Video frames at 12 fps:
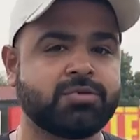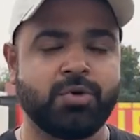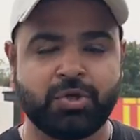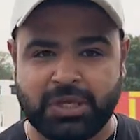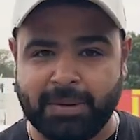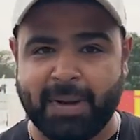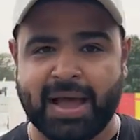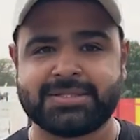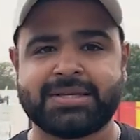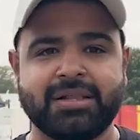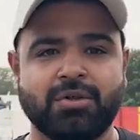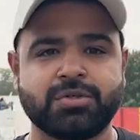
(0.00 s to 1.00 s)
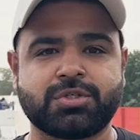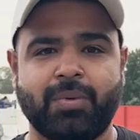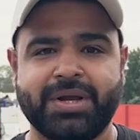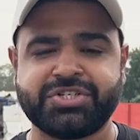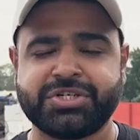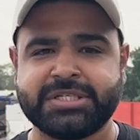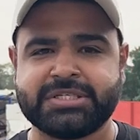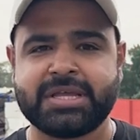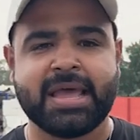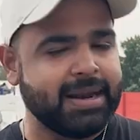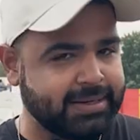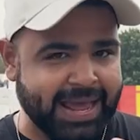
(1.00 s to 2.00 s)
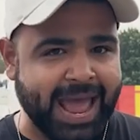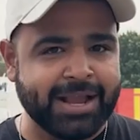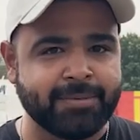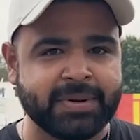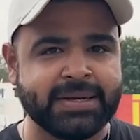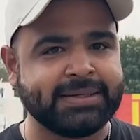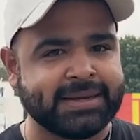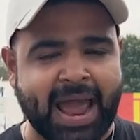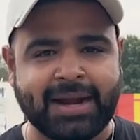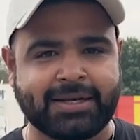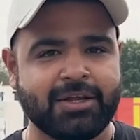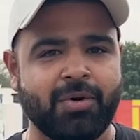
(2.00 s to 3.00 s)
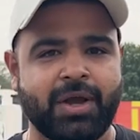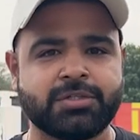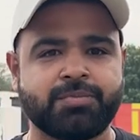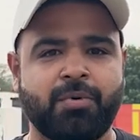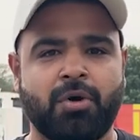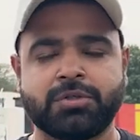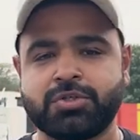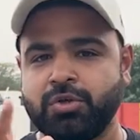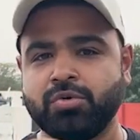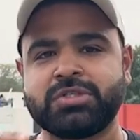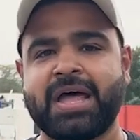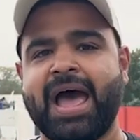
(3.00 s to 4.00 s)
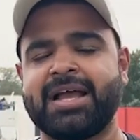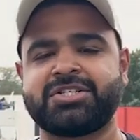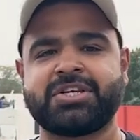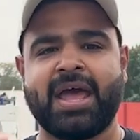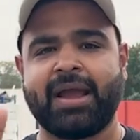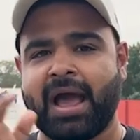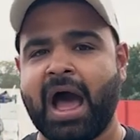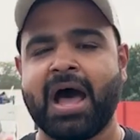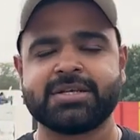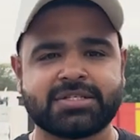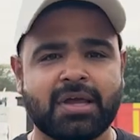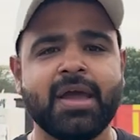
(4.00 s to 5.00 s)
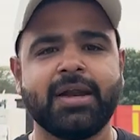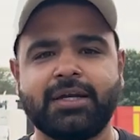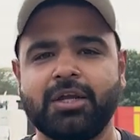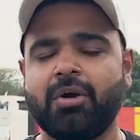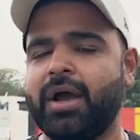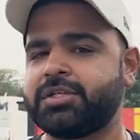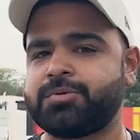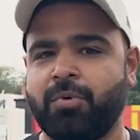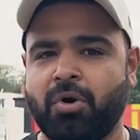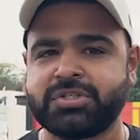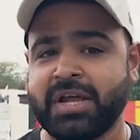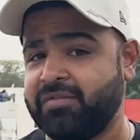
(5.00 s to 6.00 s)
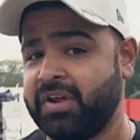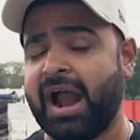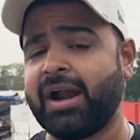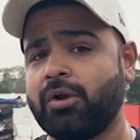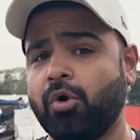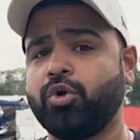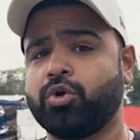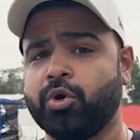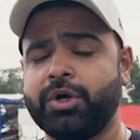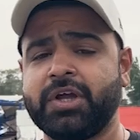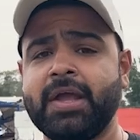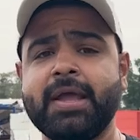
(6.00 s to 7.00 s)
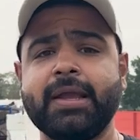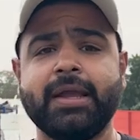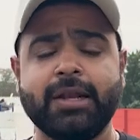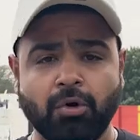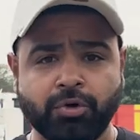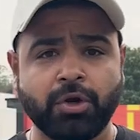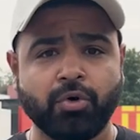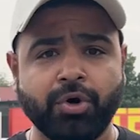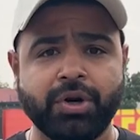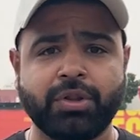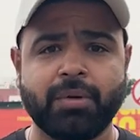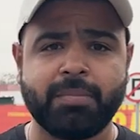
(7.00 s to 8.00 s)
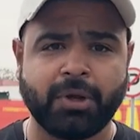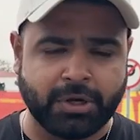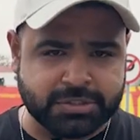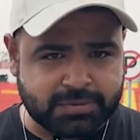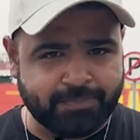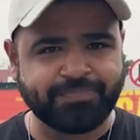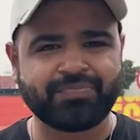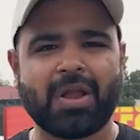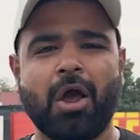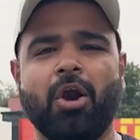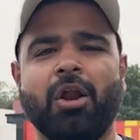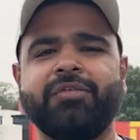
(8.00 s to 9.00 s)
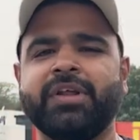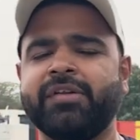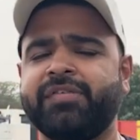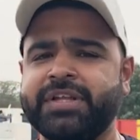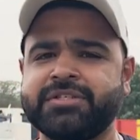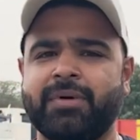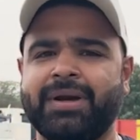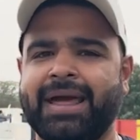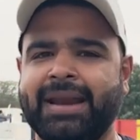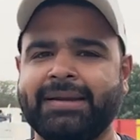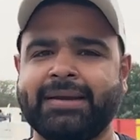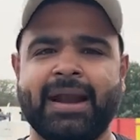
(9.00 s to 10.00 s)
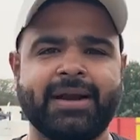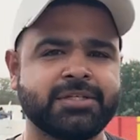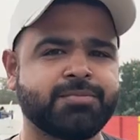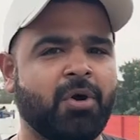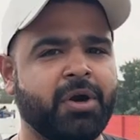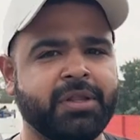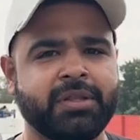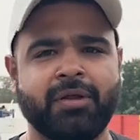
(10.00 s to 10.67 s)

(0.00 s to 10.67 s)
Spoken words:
So we keep asking those questions. Tag me, tag TOI Sports, use the hashtag Ask TOI Sports. And Virat looked good. He looked in good rhythm because a lot of deliveries were directed at his body.